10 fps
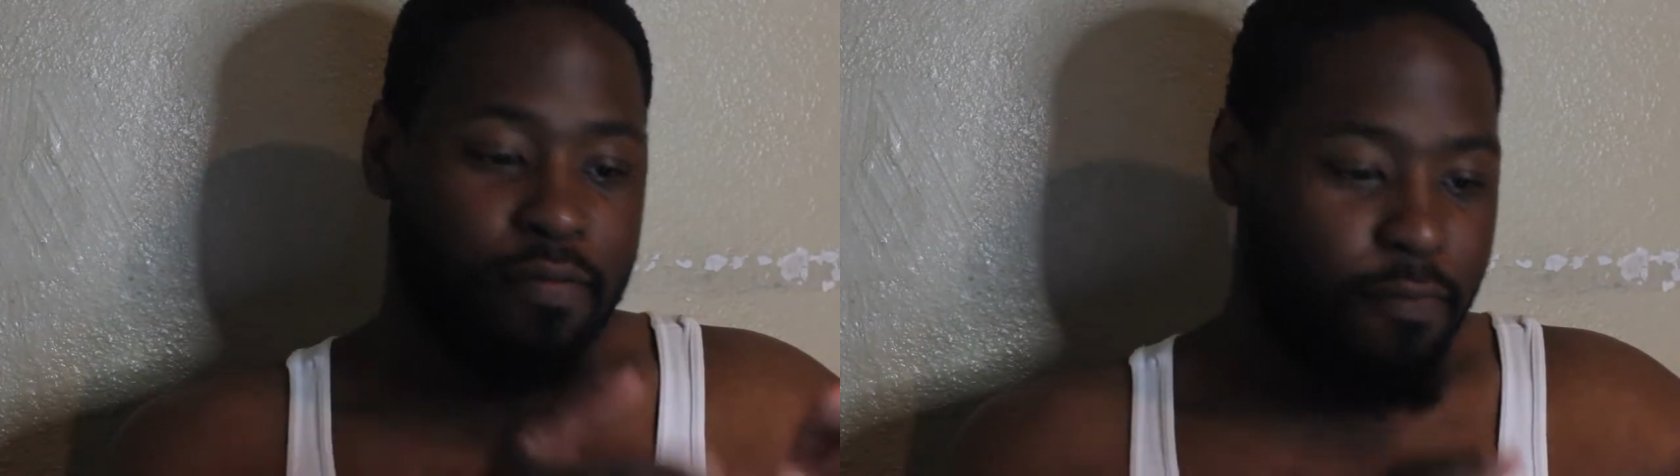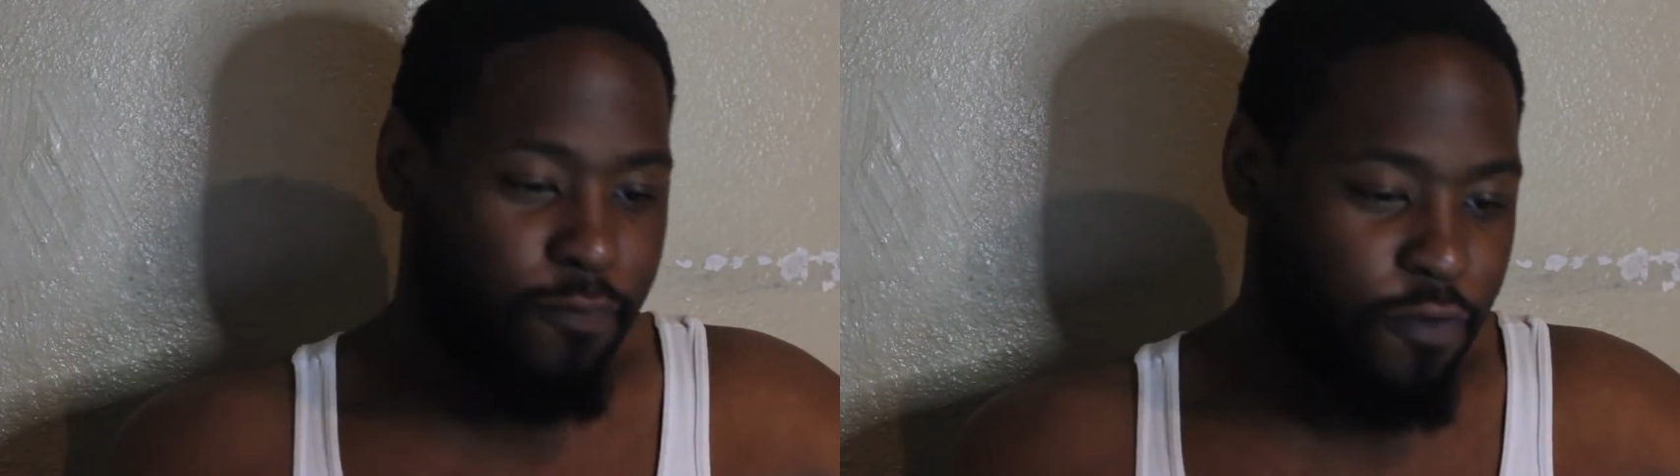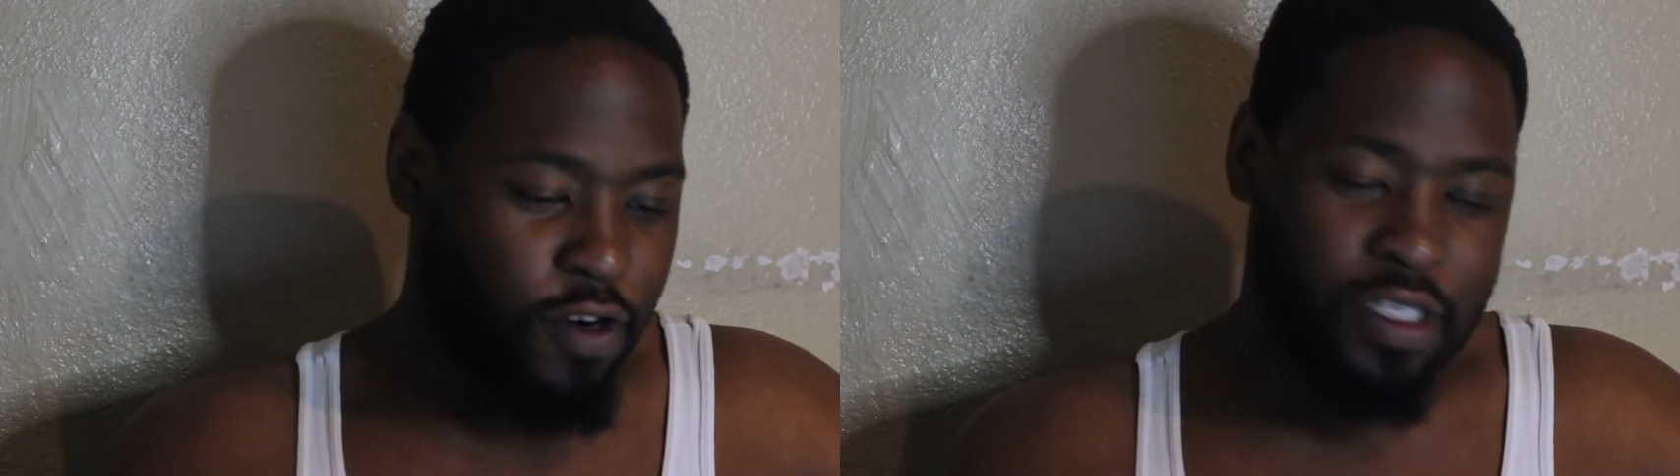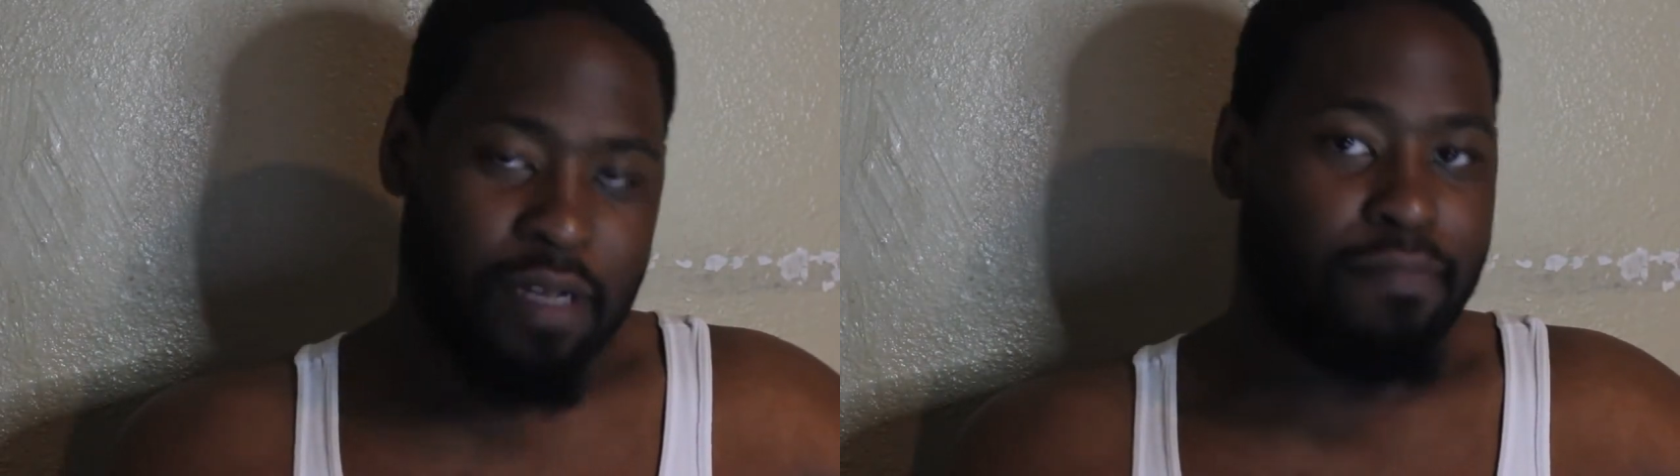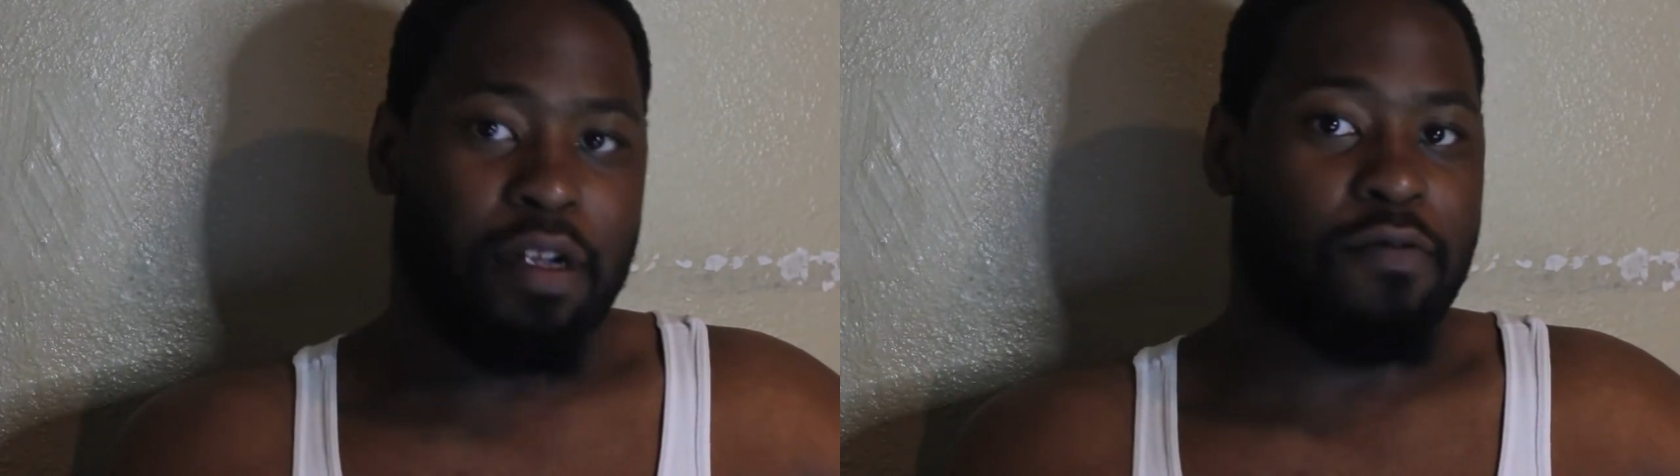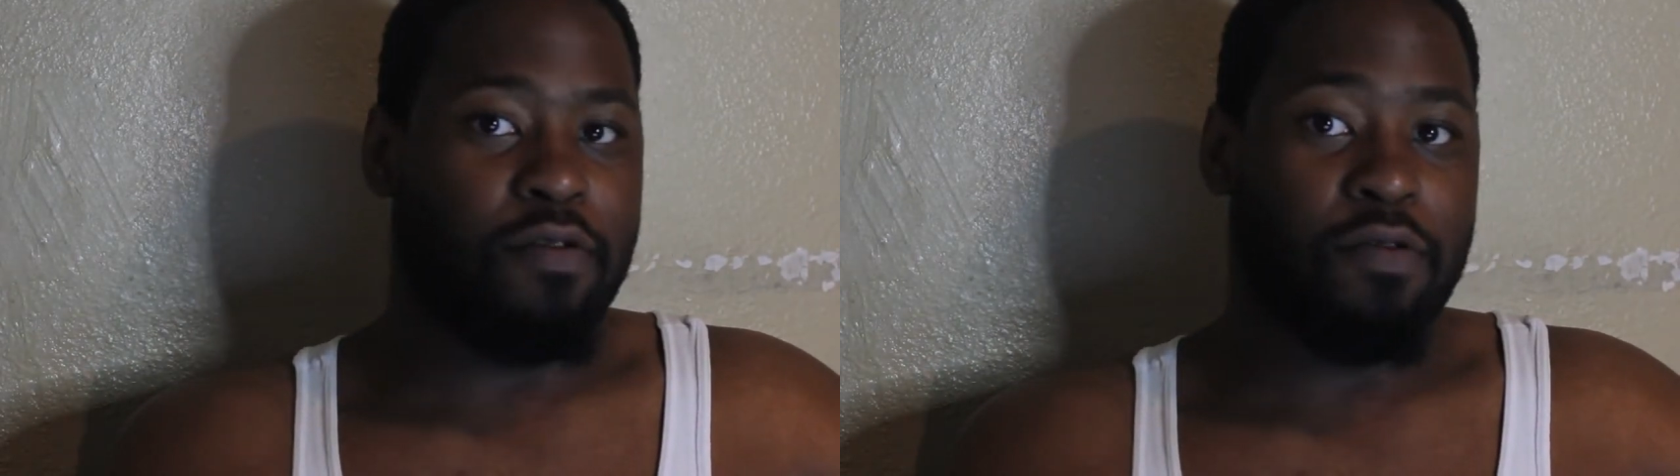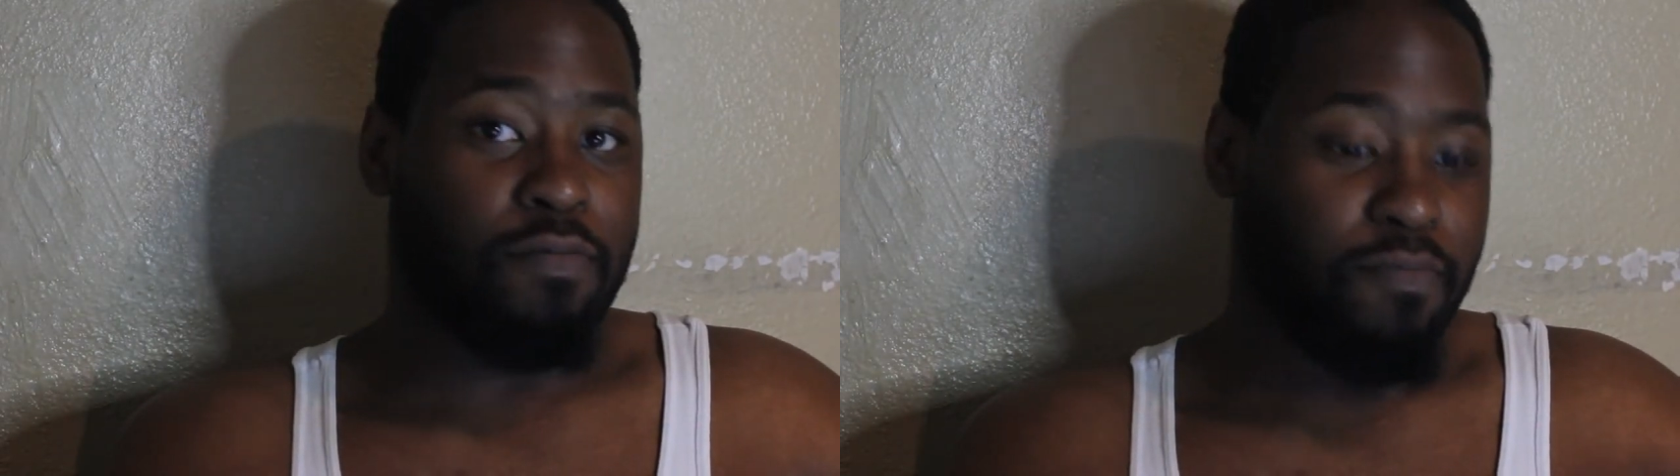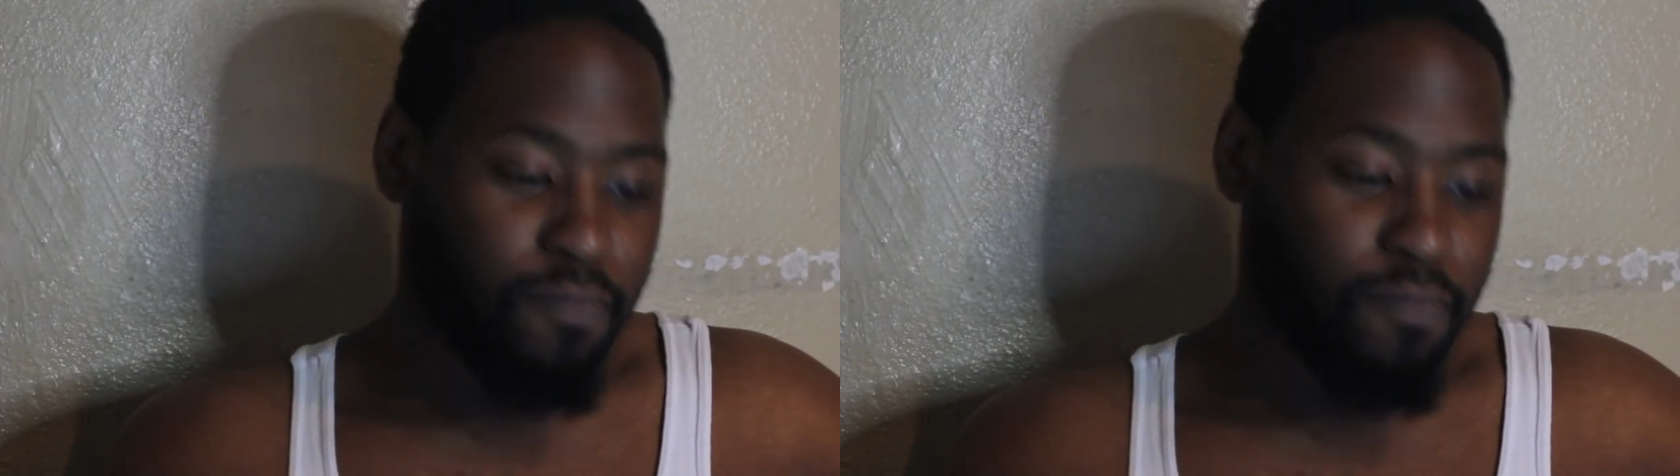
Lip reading: for the Murual